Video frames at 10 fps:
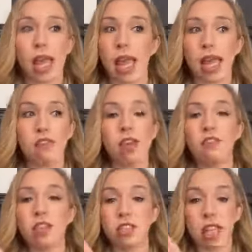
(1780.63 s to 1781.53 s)
even if
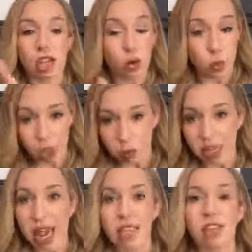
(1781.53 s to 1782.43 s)
it's like your
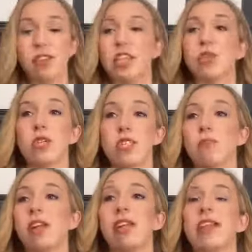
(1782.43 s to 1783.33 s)
workbook activities or
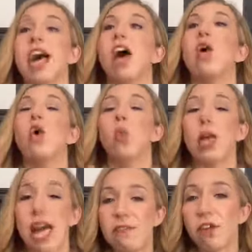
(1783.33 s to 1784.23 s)
something like that.
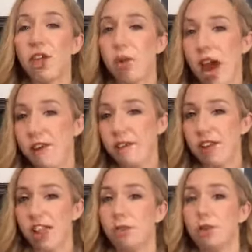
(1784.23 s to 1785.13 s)
Whatever you have
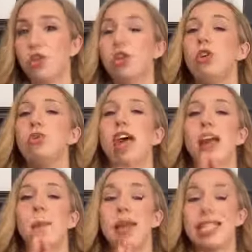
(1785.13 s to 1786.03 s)
available to you that
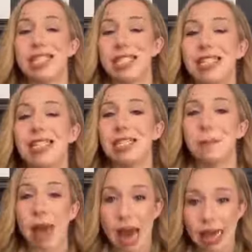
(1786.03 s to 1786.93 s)
can be
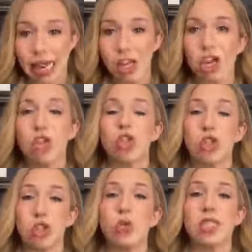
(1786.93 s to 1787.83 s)
systematic,
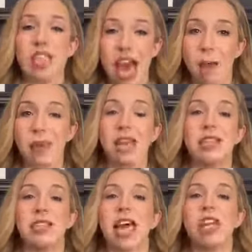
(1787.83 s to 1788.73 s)
choose that,
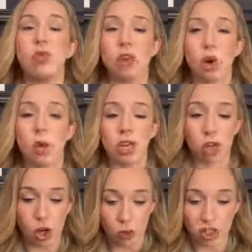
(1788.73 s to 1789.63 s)
because then you know what you're
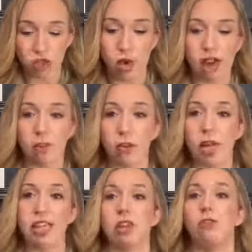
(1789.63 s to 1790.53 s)
going to every
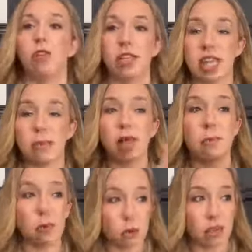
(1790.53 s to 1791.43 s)
week. So for example,
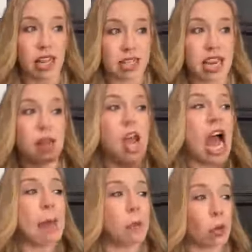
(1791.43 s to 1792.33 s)
like I said,
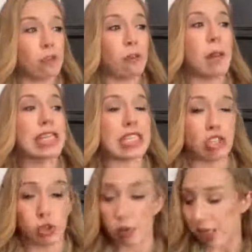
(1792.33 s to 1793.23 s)
I pull from my
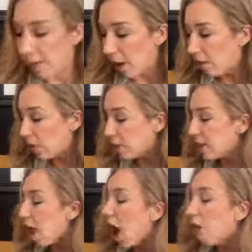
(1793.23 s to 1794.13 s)
digital reading bundles.
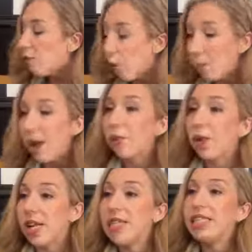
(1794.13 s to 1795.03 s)
For my
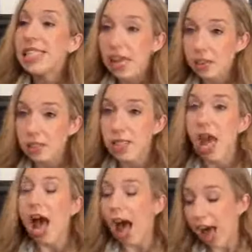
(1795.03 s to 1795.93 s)
reading centers,
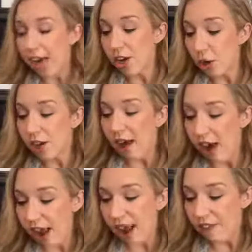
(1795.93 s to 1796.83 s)
I know that
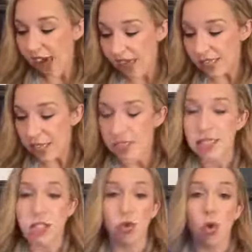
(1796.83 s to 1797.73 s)
I have access
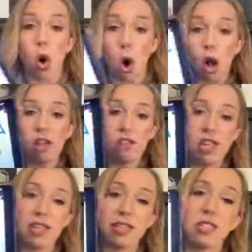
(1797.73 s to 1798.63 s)
to all of
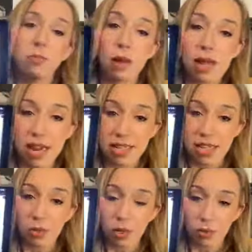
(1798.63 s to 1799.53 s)
these. This is my main
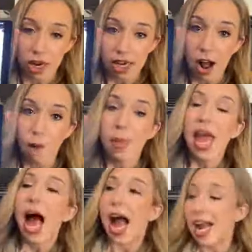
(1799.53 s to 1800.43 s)
idea one right now.
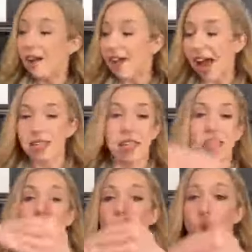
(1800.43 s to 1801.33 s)
I have access
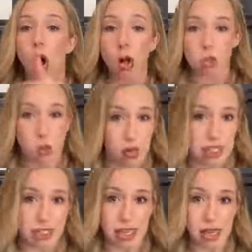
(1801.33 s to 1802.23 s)
to all 20
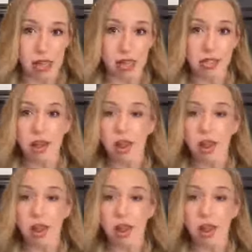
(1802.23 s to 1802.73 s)
skills